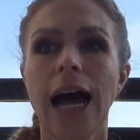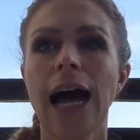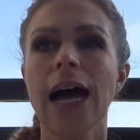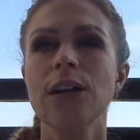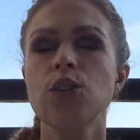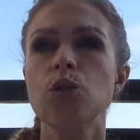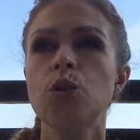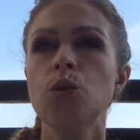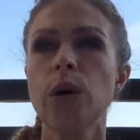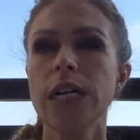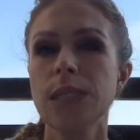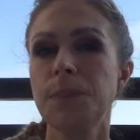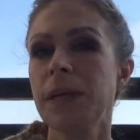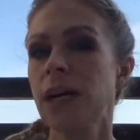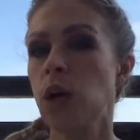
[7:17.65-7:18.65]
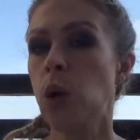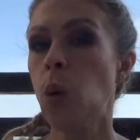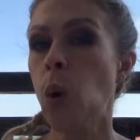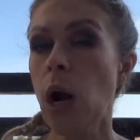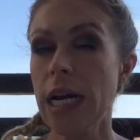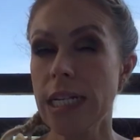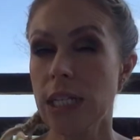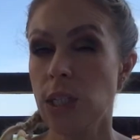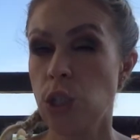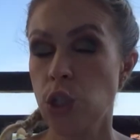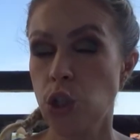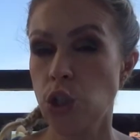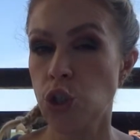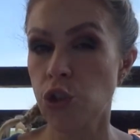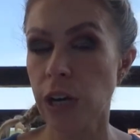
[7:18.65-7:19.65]
had always been quite
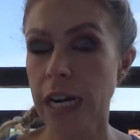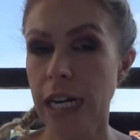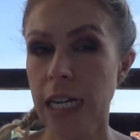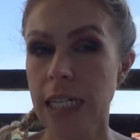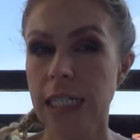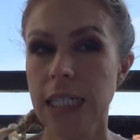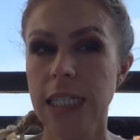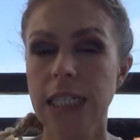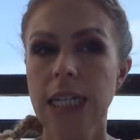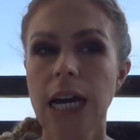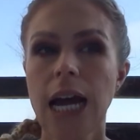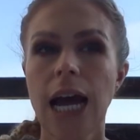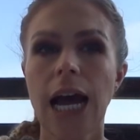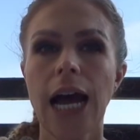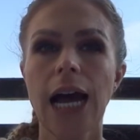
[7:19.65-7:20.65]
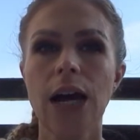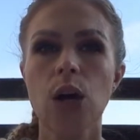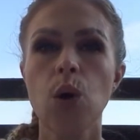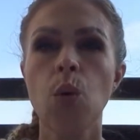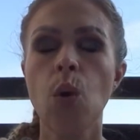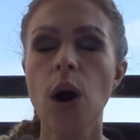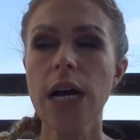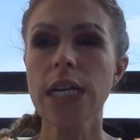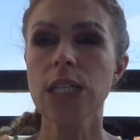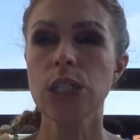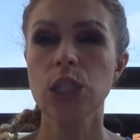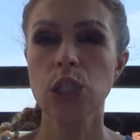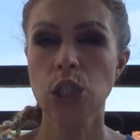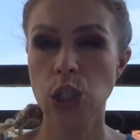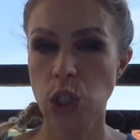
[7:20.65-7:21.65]
strict and quite
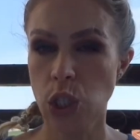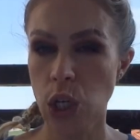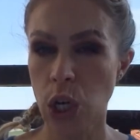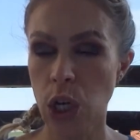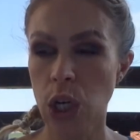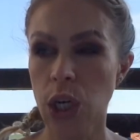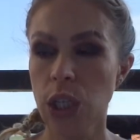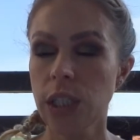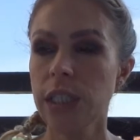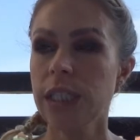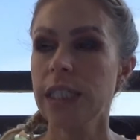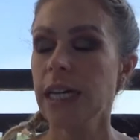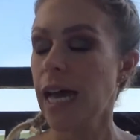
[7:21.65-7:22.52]
stern